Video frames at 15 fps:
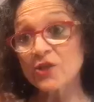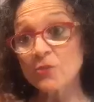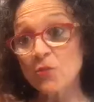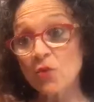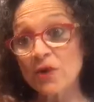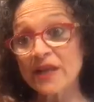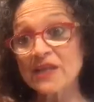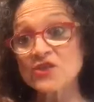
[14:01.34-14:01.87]

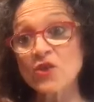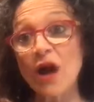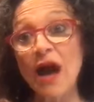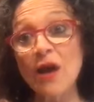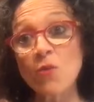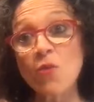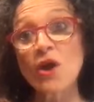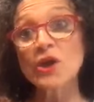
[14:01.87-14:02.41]
morning. And so
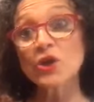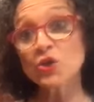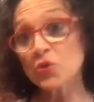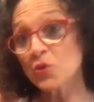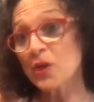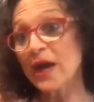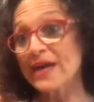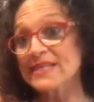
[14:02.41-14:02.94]
I want
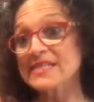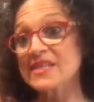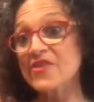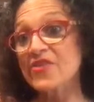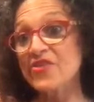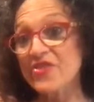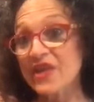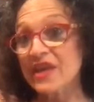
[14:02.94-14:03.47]
you guys to
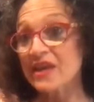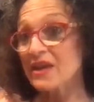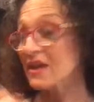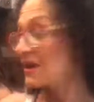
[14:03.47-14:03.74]
think.